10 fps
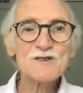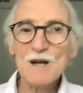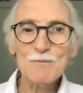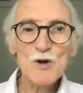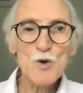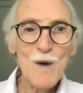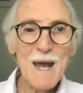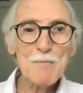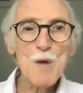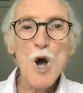
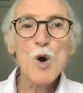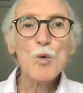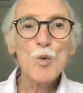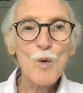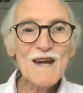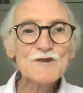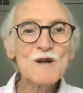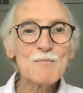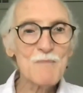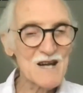WM,
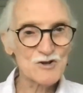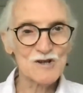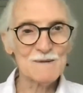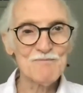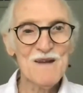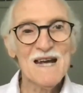weight measure.